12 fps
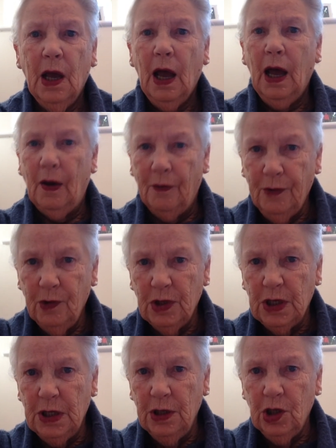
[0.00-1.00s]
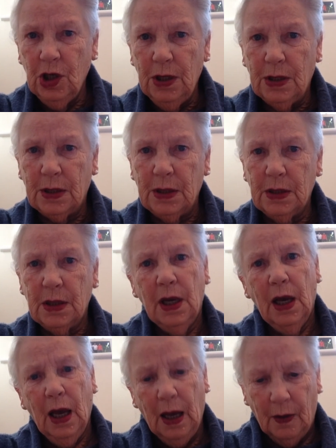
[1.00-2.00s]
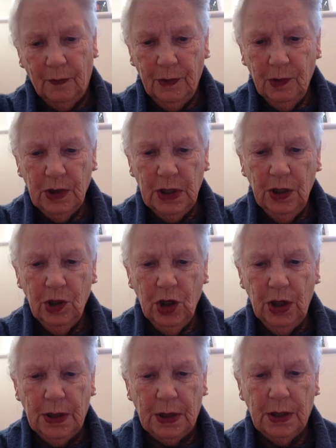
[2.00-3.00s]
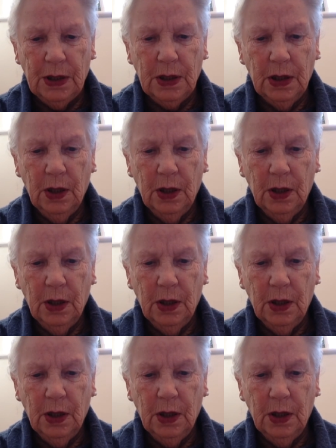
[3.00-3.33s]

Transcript: "Have you seen Jesus? Have you seen Jesus?"